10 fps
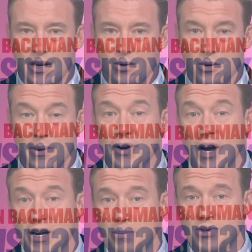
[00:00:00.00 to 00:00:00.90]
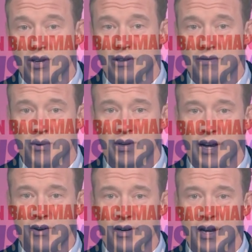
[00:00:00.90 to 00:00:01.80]
With about 90% of the vote
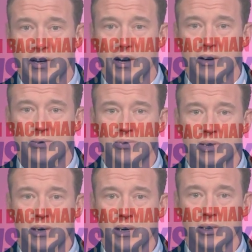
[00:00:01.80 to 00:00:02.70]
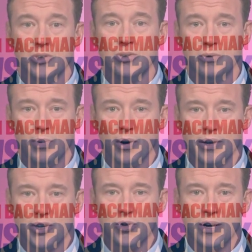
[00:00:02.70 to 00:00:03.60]
counted, Netanyahu's uh, Likud
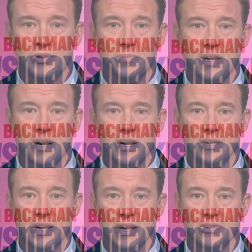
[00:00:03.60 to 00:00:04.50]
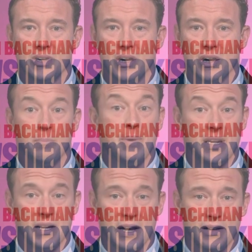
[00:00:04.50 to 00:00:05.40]
party trails behind Gantz, uh,
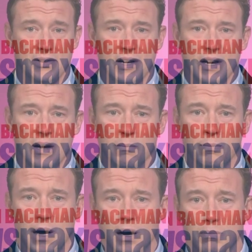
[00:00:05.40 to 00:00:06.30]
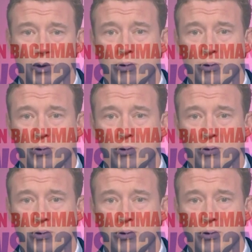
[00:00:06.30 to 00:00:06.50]
Benny Gantz, uh, Blue